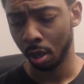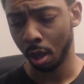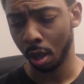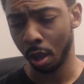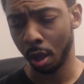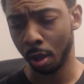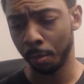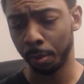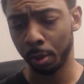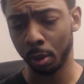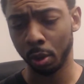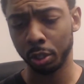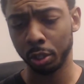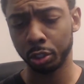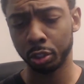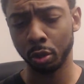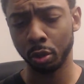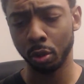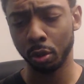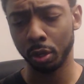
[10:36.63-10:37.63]
But
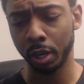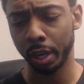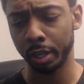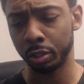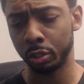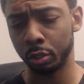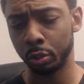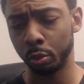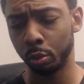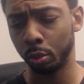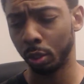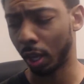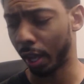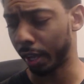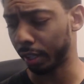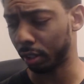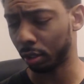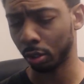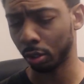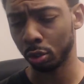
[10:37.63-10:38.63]
all told, I do
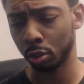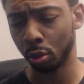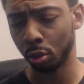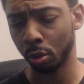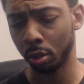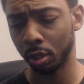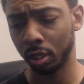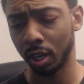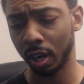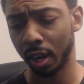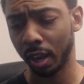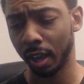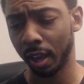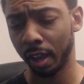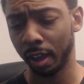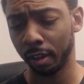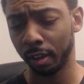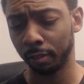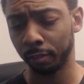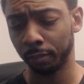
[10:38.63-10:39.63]
like the controller that I
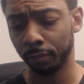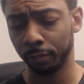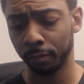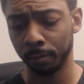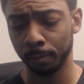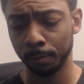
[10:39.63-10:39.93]
have.